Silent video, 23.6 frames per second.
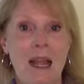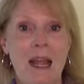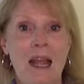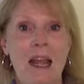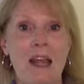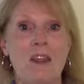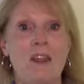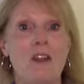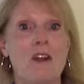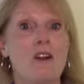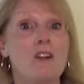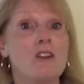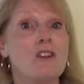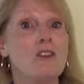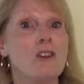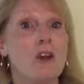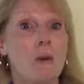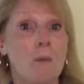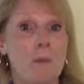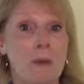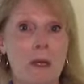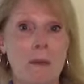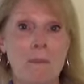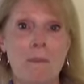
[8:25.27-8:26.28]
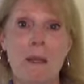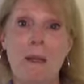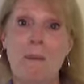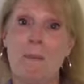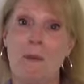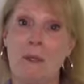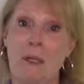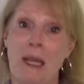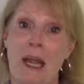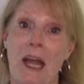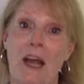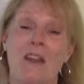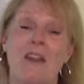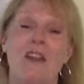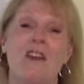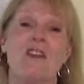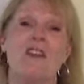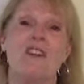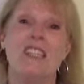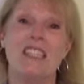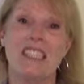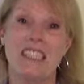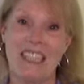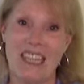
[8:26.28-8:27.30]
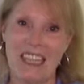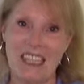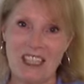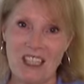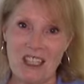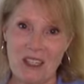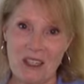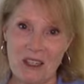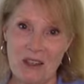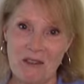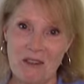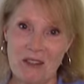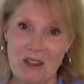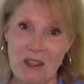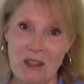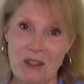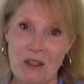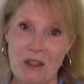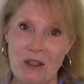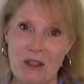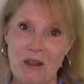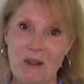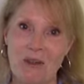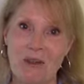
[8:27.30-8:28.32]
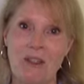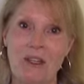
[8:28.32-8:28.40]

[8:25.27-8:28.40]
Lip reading: And there are so many people now that are sensitive to